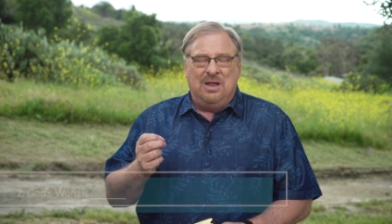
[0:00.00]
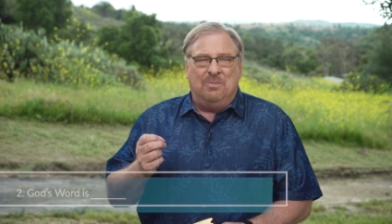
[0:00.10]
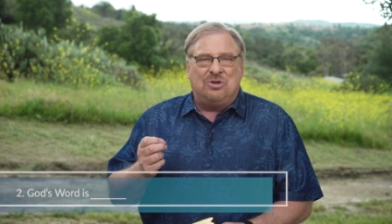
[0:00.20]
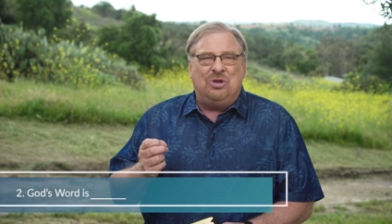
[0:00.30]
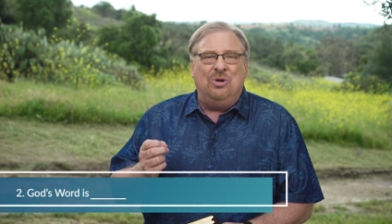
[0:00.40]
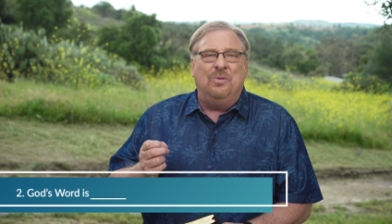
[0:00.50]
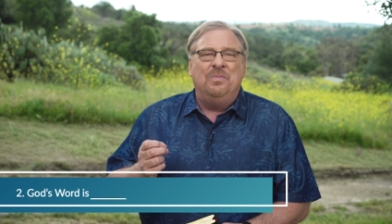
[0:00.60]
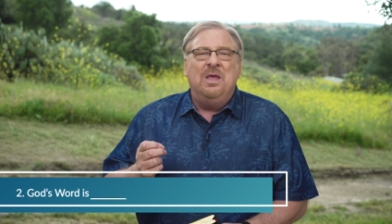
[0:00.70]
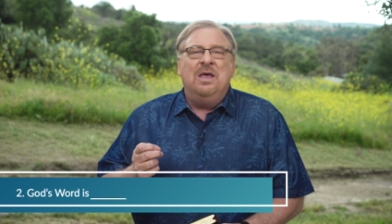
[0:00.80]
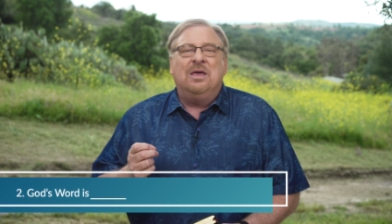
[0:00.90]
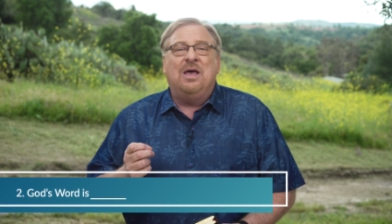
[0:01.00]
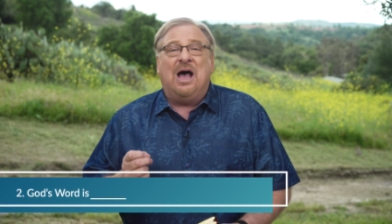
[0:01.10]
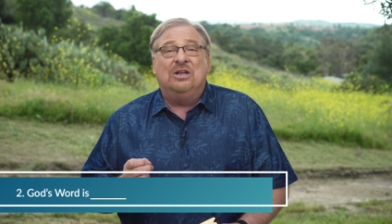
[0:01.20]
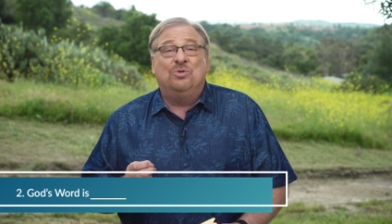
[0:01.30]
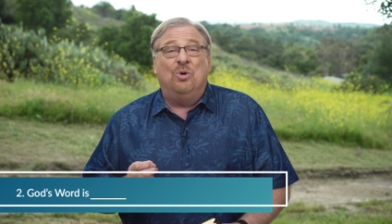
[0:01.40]
Number two,
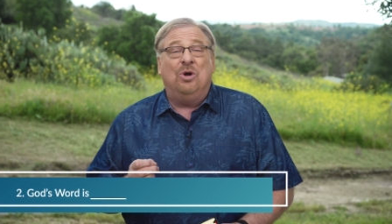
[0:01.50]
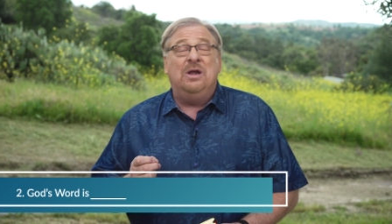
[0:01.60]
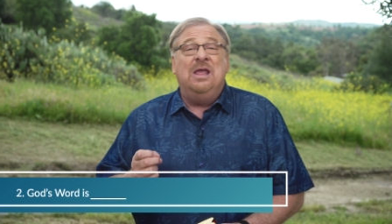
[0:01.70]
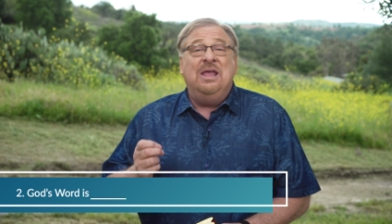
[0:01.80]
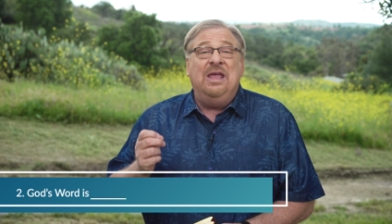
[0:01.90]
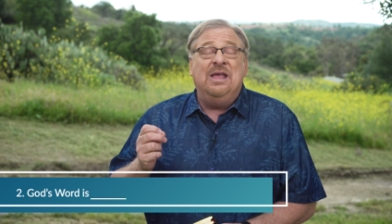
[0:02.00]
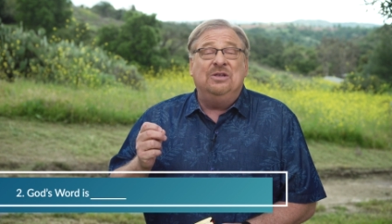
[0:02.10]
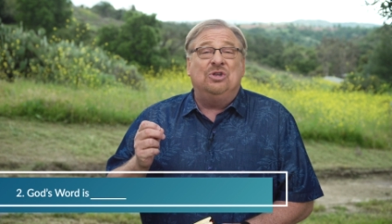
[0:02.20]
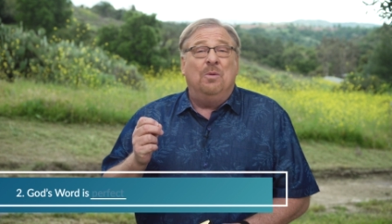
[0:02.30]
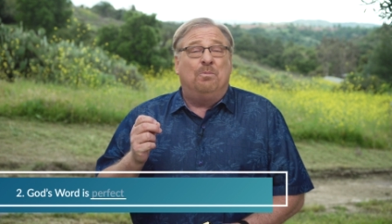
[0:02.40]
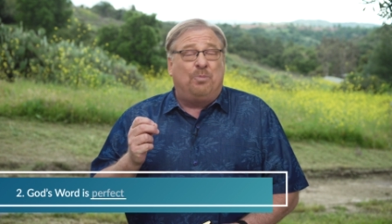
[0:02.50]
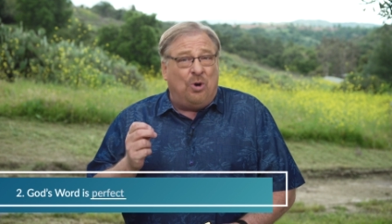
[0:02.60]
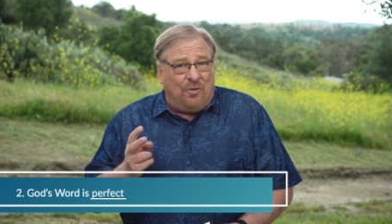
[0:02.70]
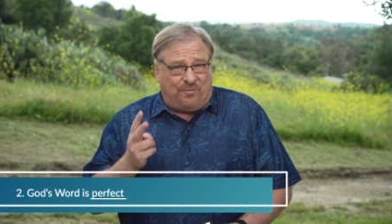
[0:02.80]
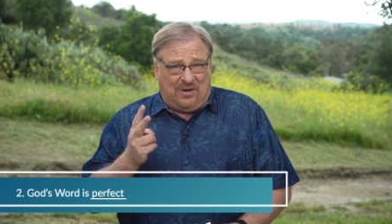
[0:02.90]
God's word is
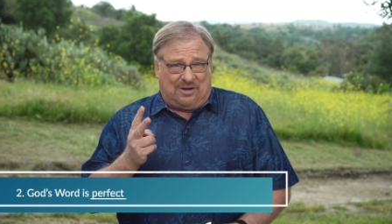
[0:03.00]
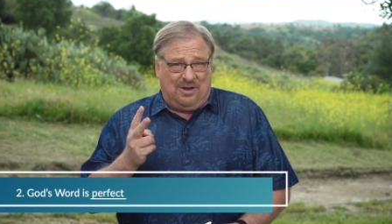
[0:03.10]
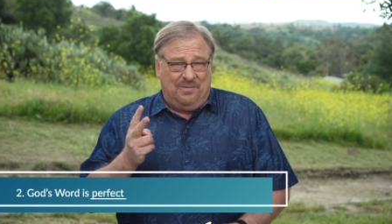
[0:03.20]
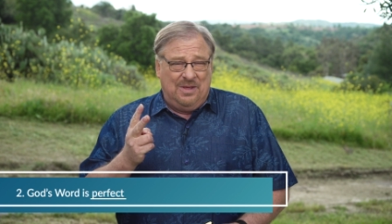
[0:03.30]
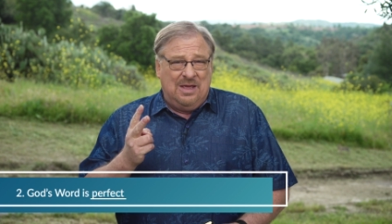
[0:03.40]
perfect.